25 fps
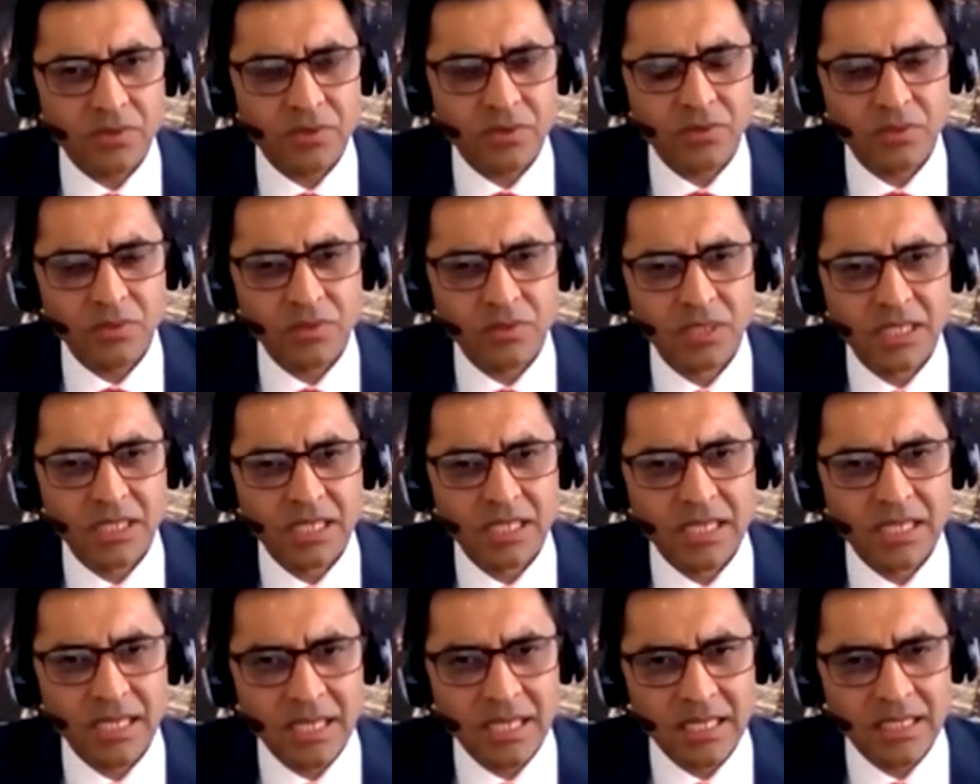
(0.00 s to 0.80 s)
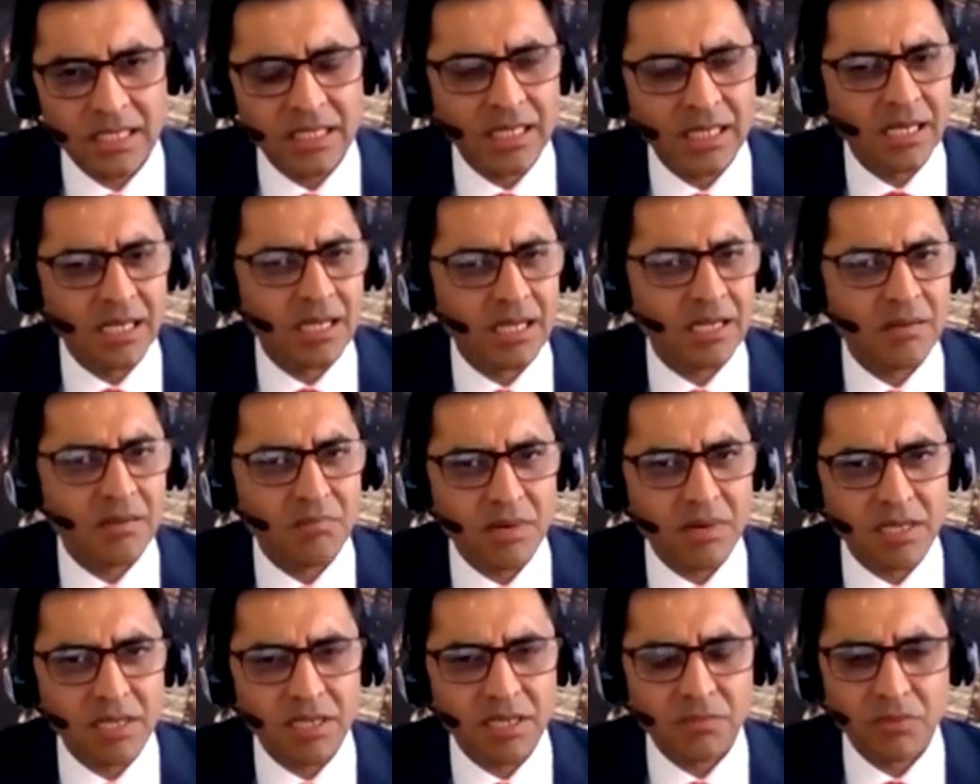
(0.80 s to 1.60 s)
So integrated
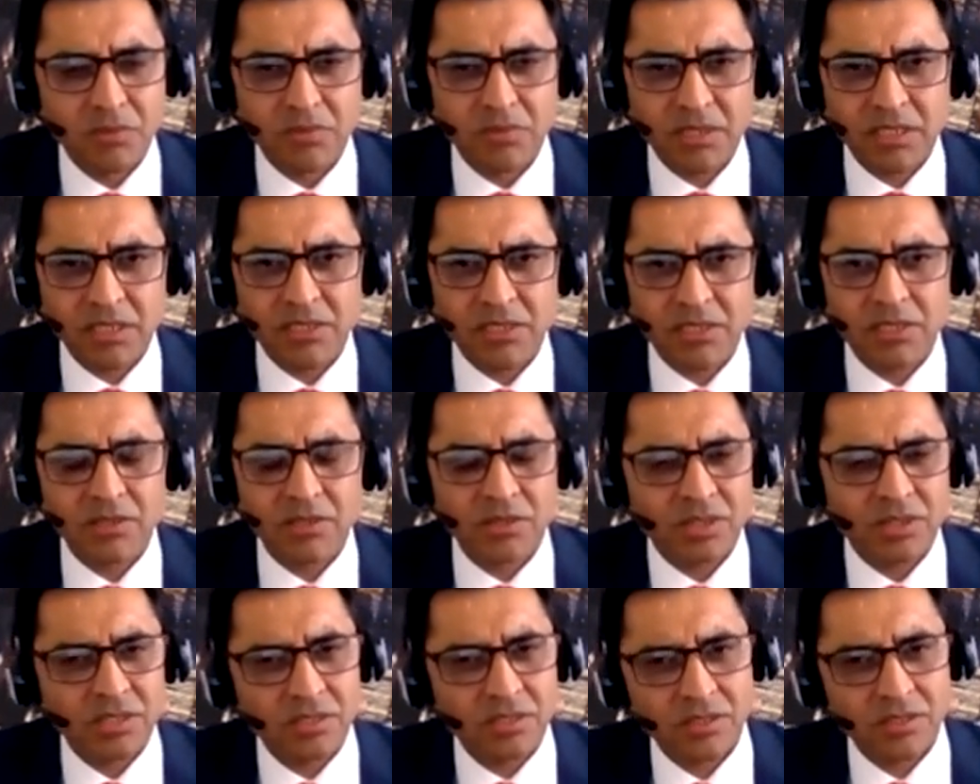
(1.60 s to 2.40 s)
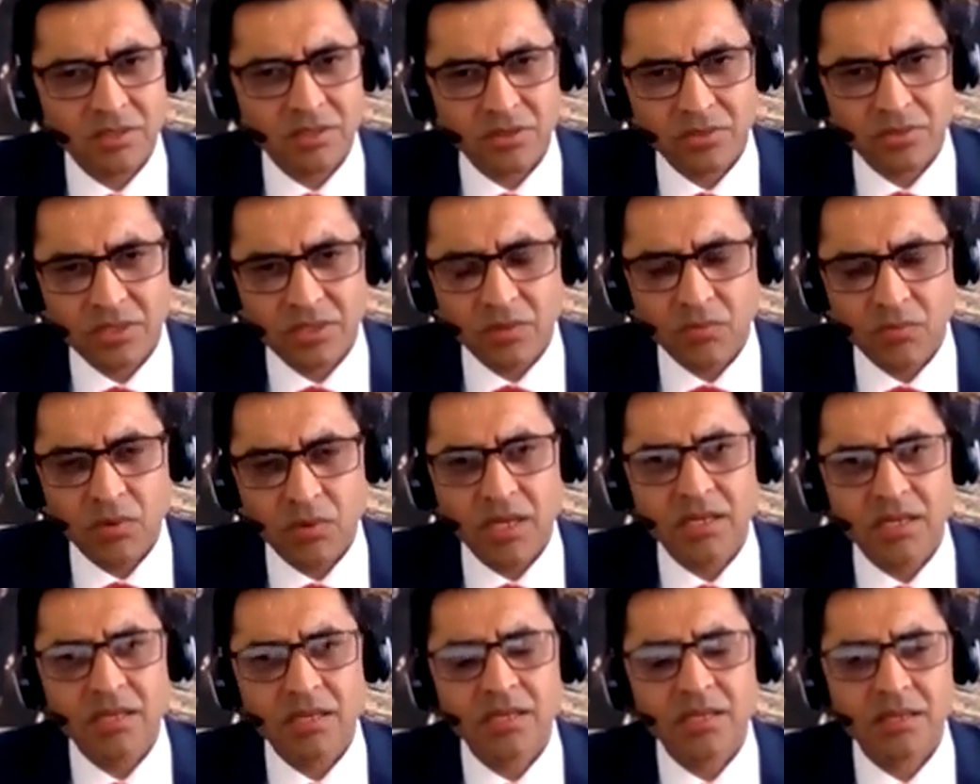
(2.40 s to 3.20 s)
multi-mobility solutions using
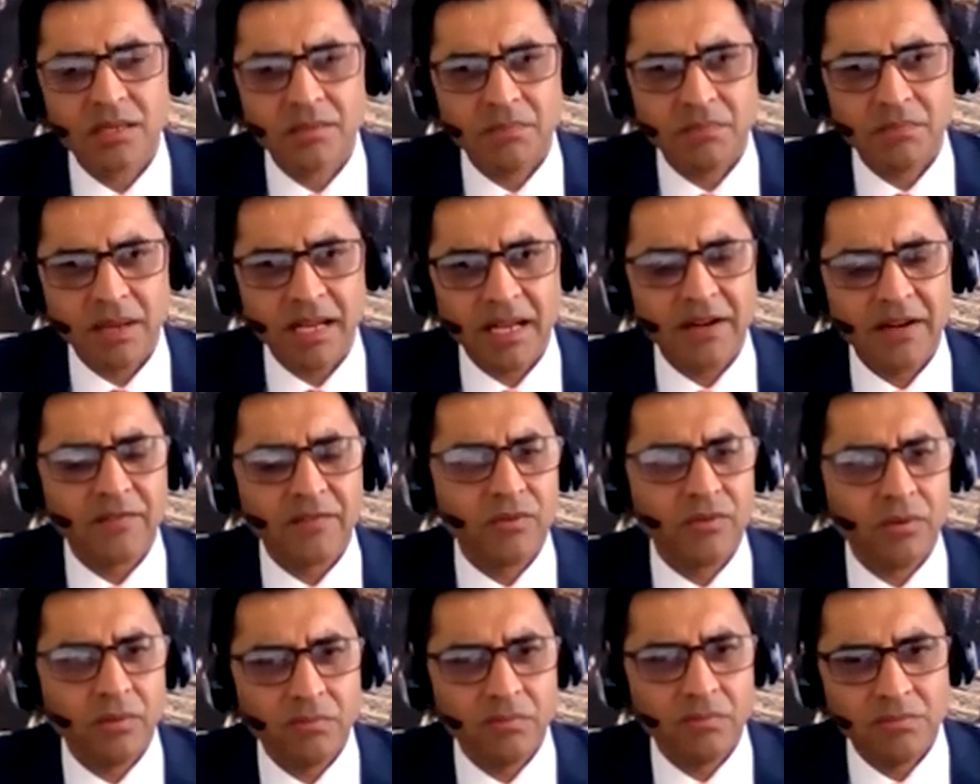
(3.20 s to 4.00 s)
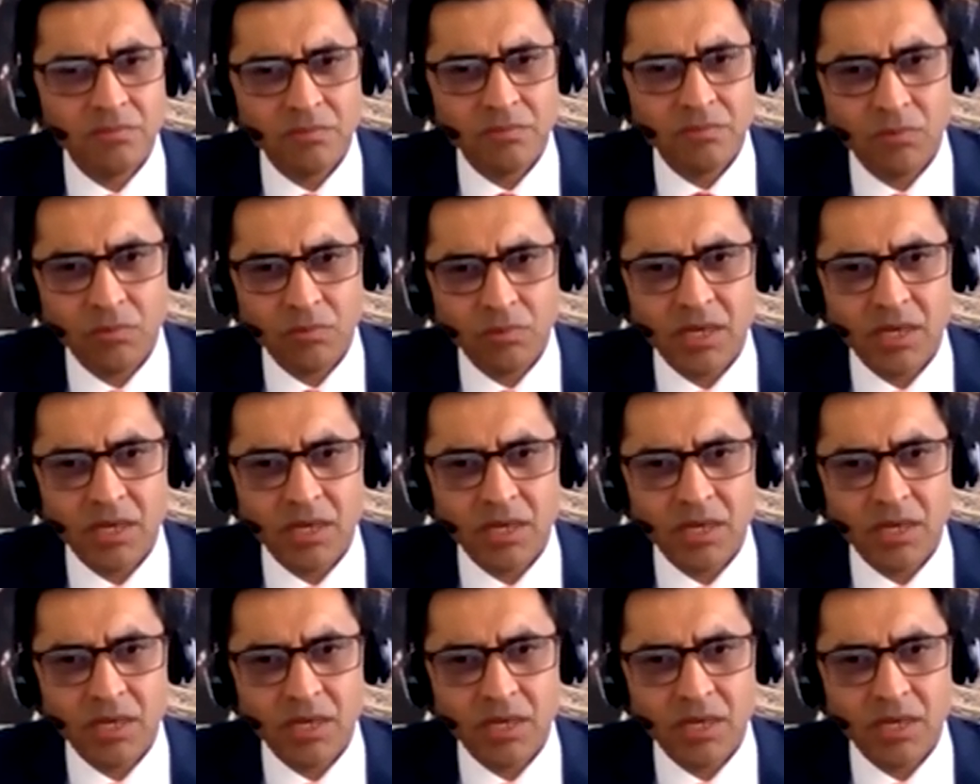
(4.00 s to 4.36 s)
one platform,